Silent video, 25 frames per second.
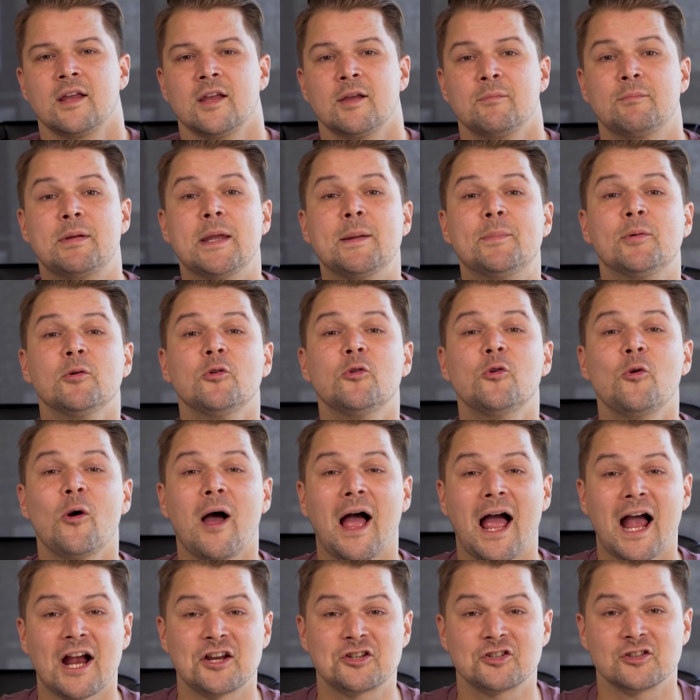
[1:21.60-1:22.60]
People who
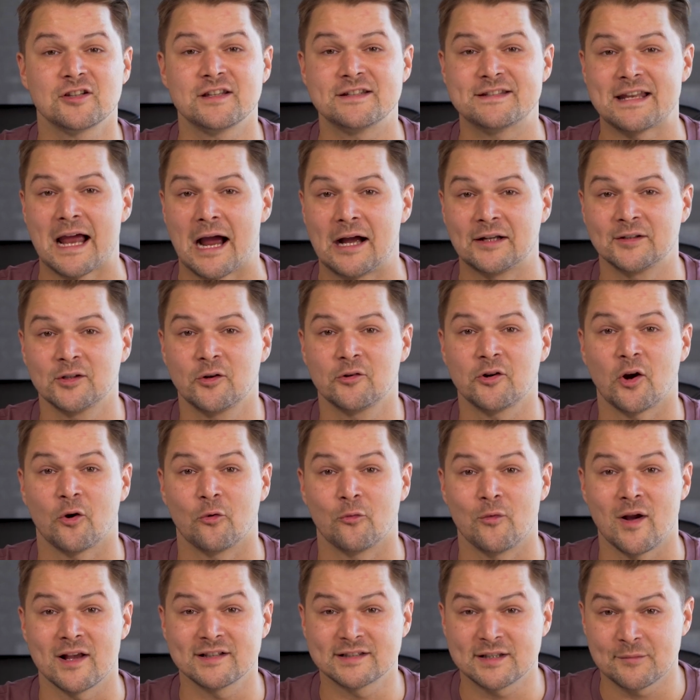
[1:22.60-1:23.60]
actually download a
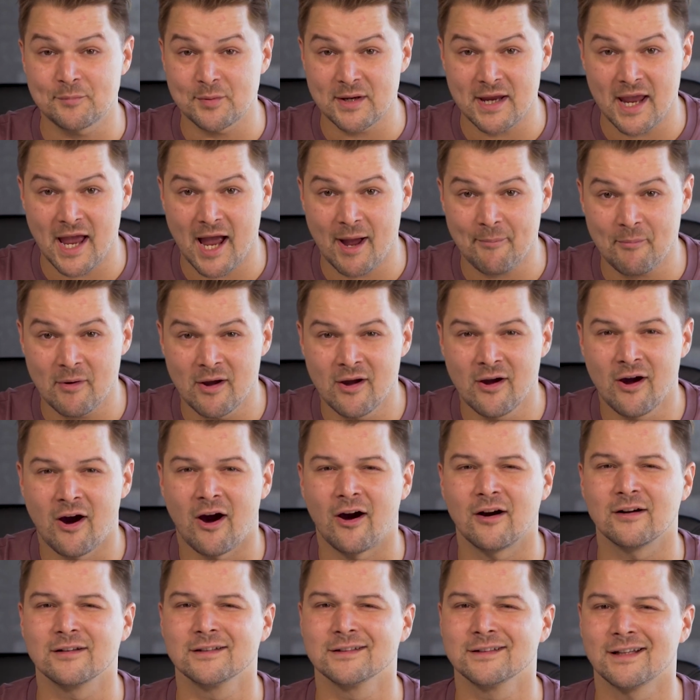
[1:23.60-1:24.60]
recipe app
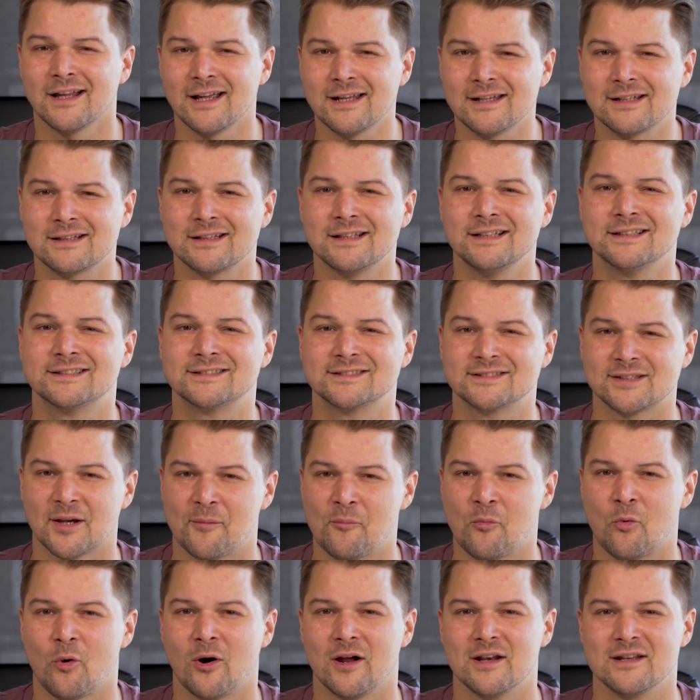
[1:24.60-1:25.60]
are likely
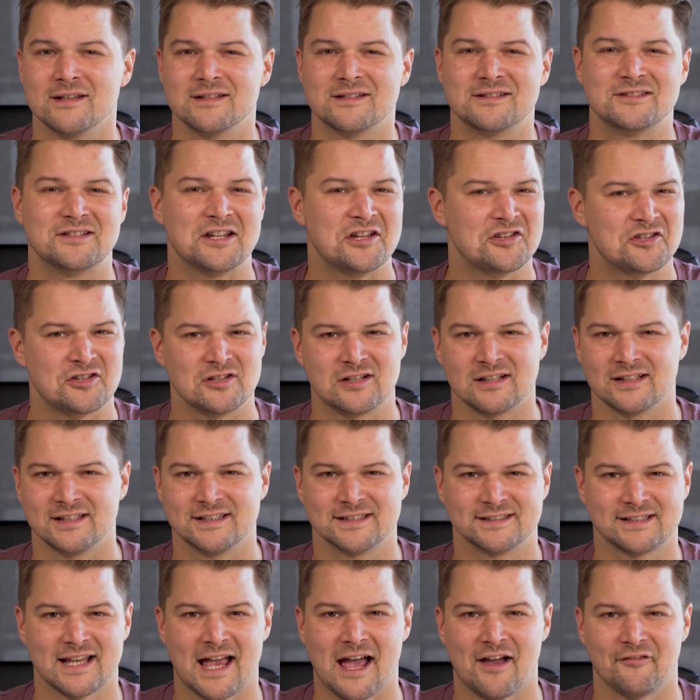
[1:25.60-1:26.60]
somewhat digitally
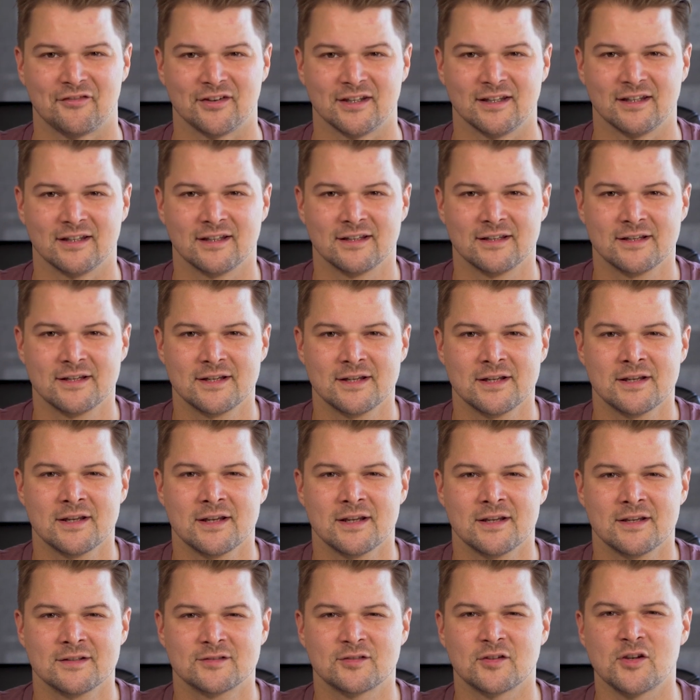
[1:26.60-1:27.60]
savvy.
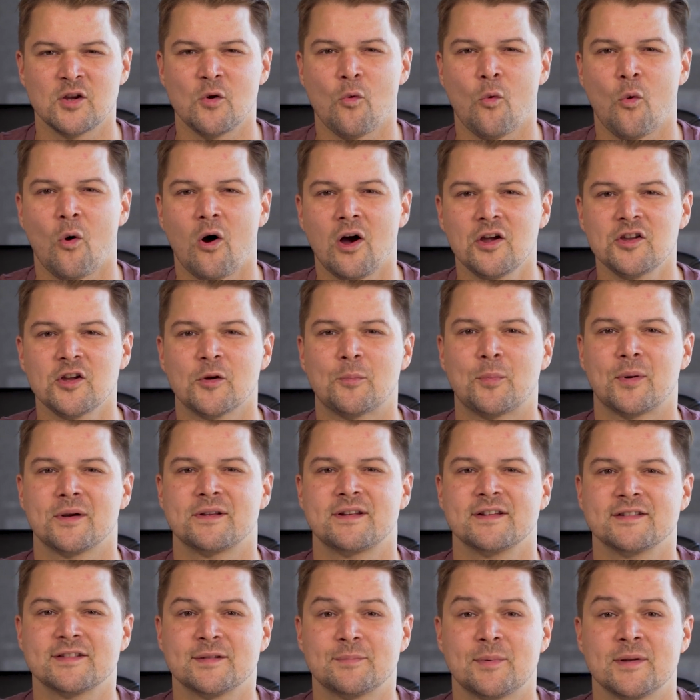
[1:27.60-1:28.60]
So you want your
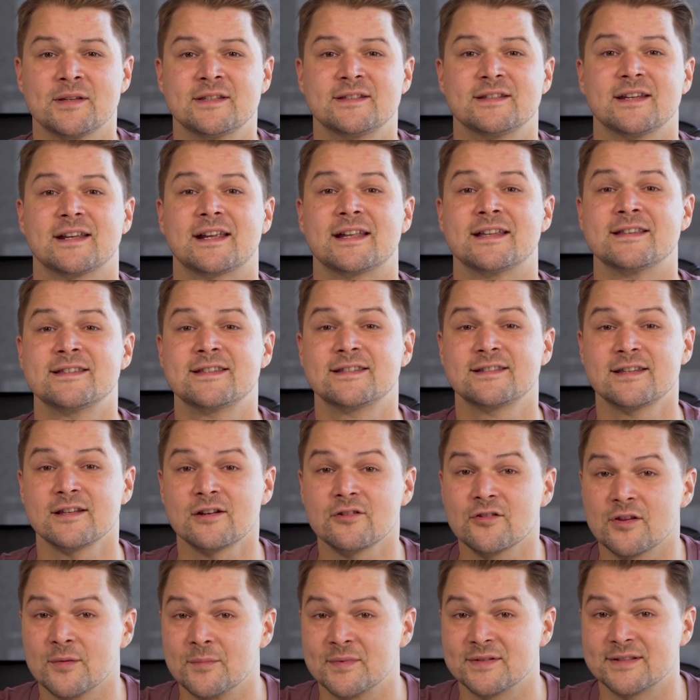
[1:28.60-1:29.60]
participants to consider
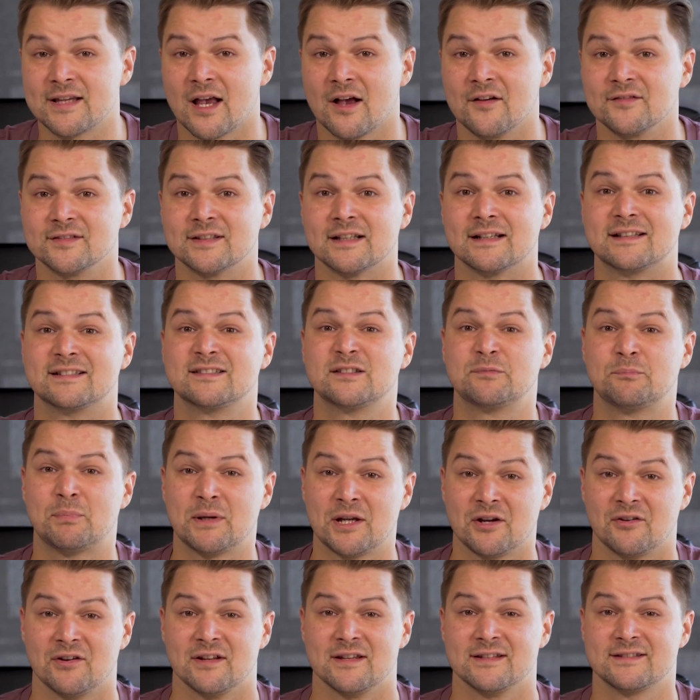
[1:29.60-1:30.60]
themselves
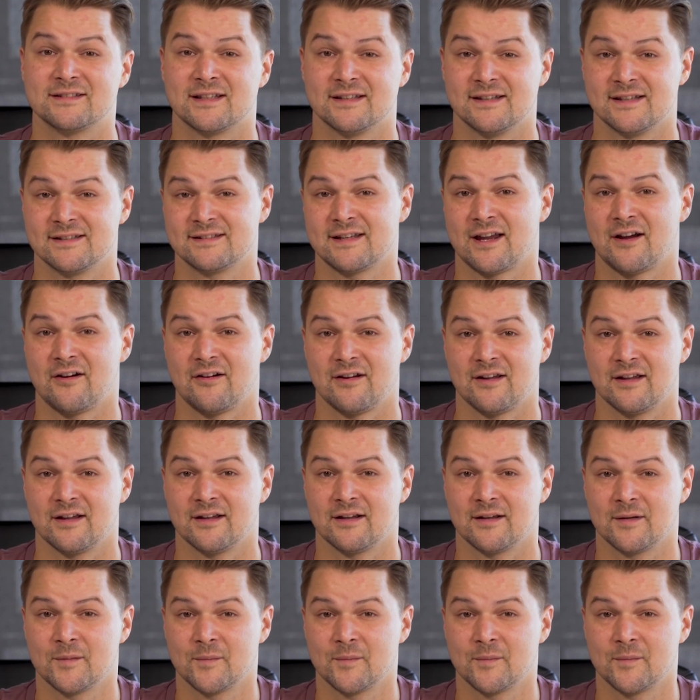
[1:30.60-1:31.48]
experienced in this area.